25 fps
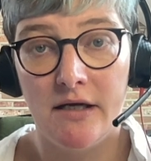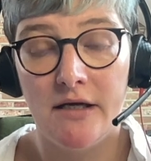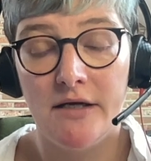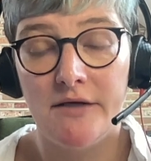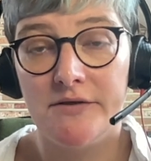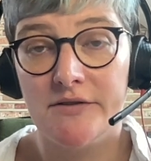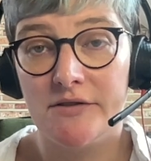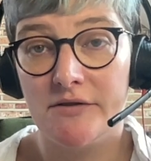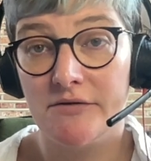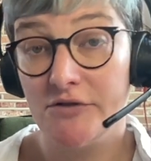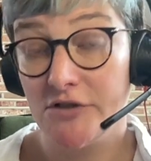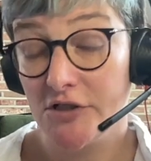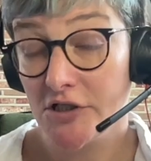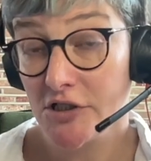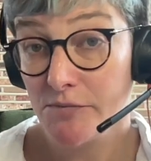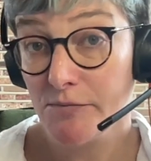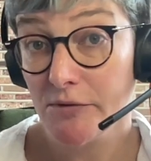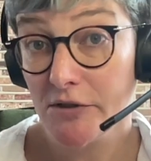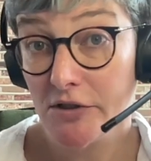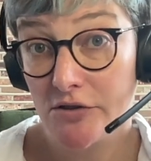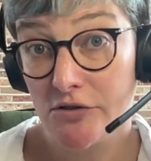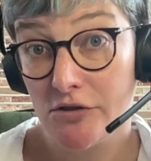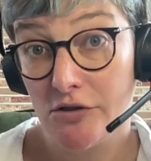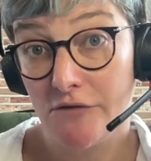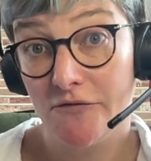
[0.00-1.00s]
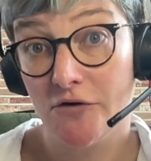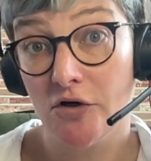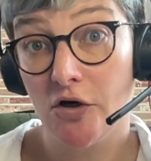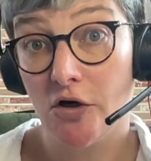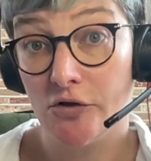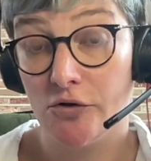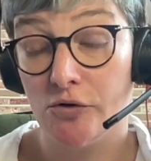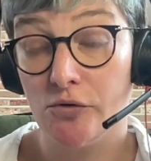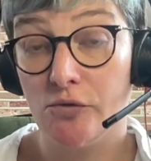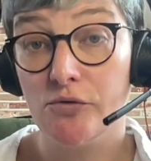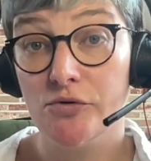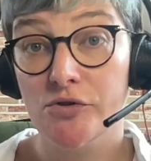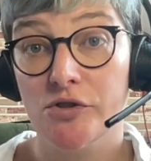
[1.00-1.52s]
So just because you've got
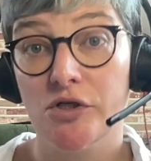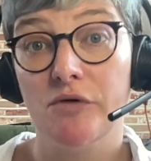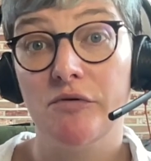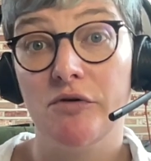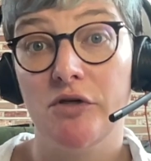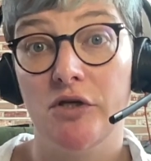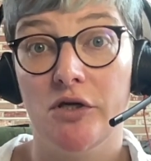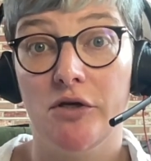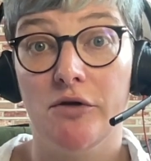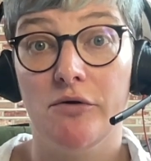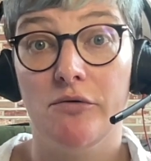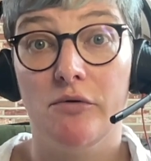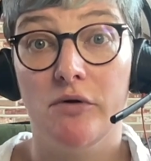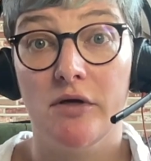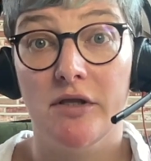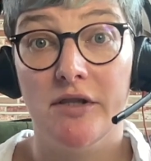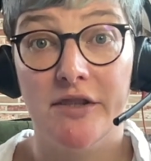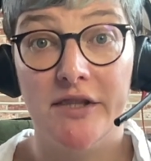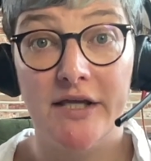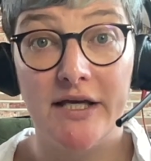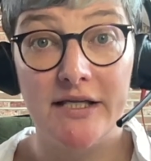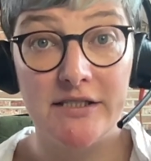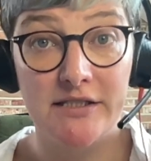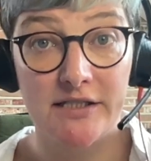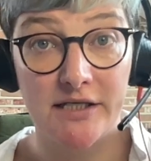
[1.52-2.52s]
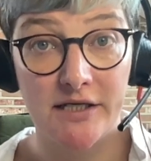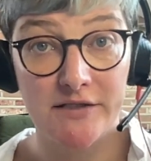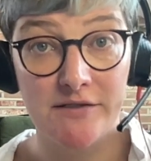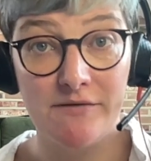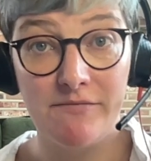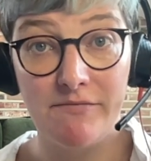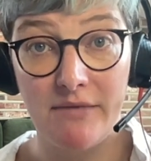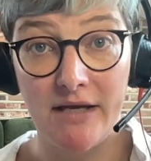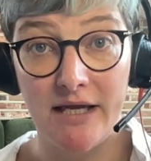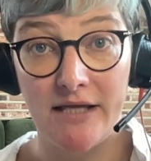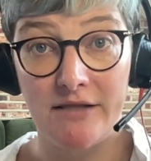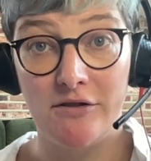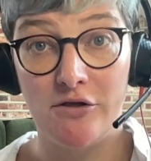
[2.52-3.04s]
an autocue, that doesn't
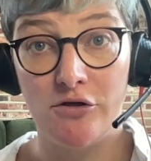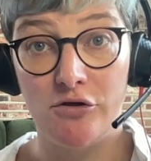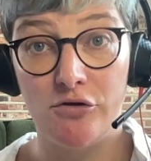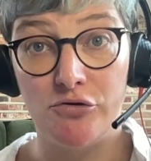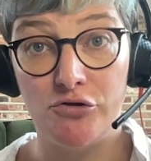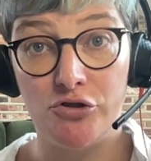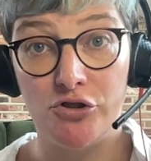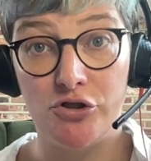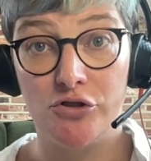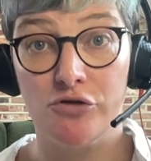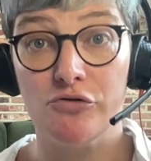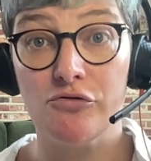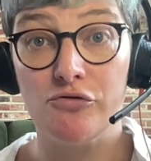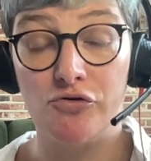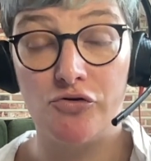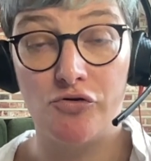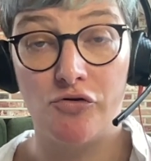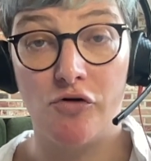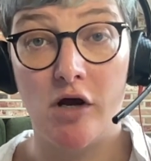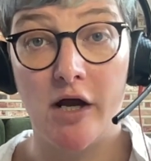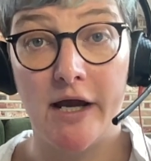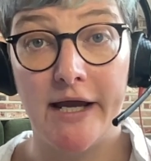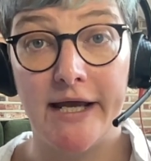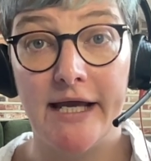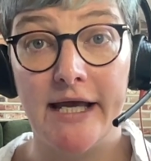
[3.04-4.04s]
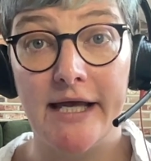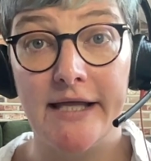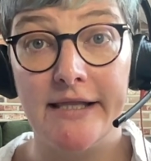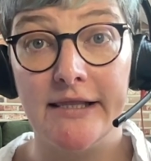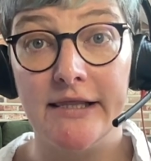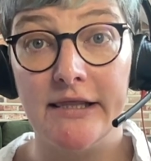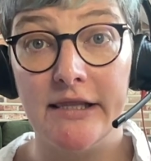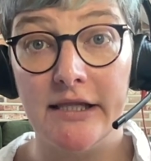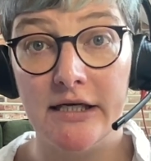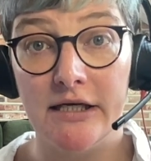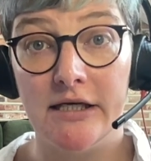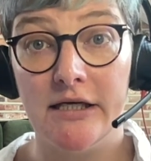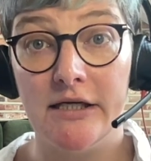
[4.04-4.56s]
mean that you shouldn't try
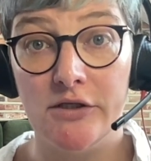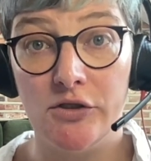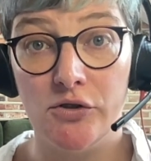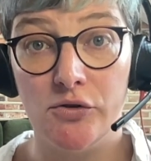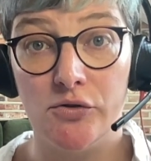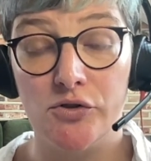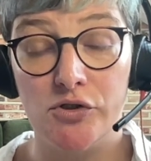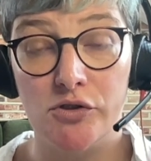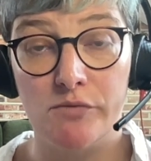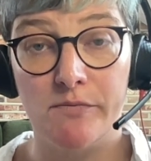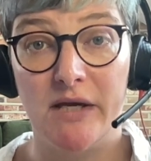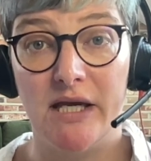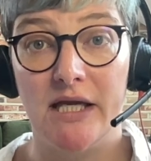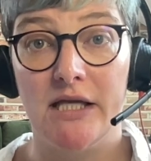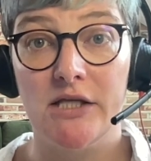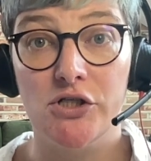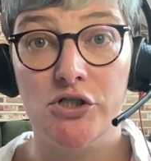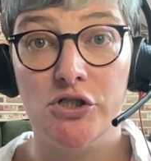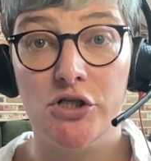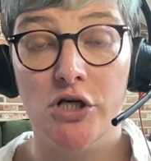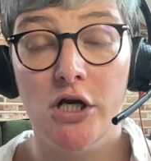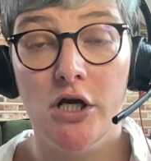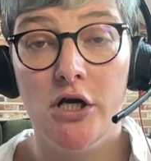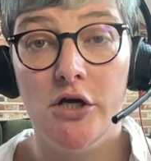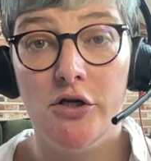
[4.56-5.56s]
and learn your speech.